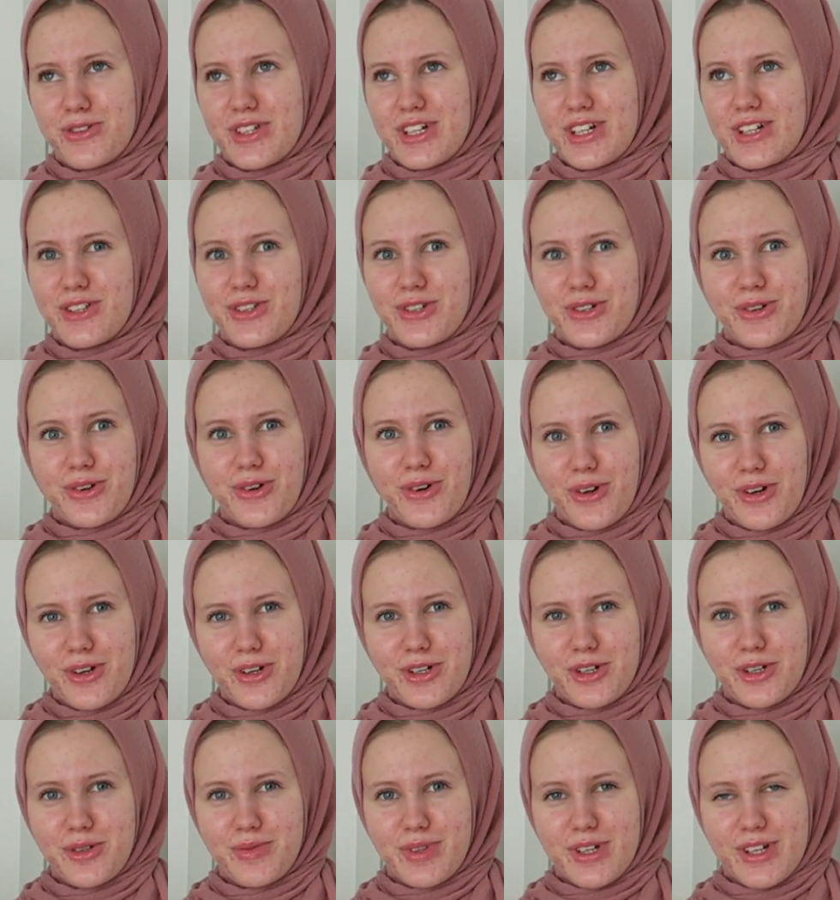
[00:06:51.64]
to tell the
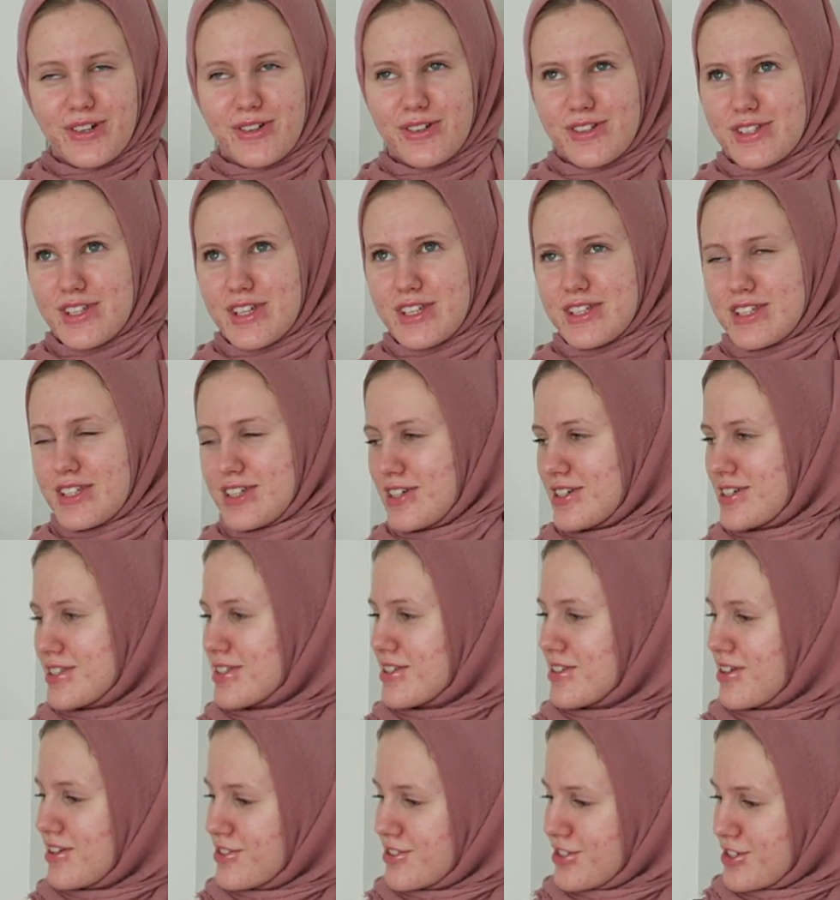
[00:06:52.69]
color because I think
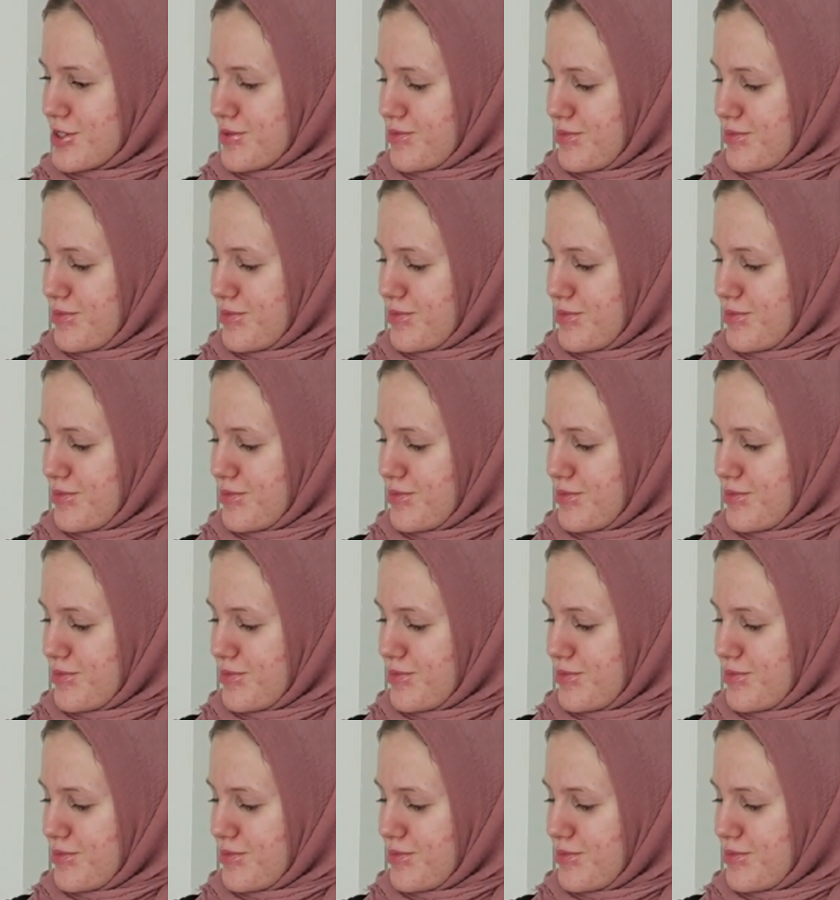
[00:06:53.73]
it kind of